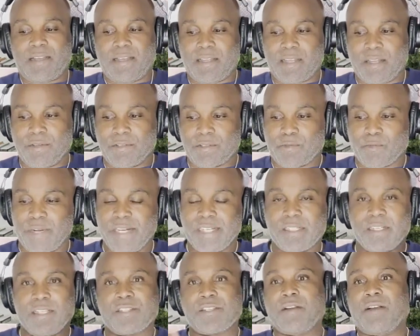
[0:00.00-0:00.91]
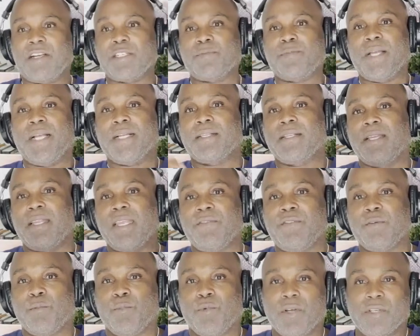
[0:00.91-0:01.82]
Hell, it was racially charged back then,
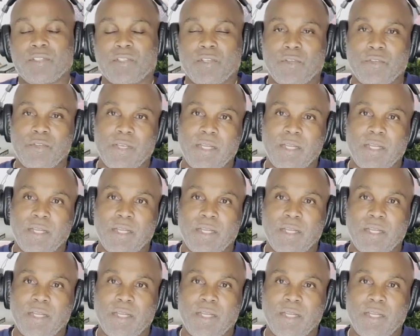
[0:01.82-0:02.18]
even more so.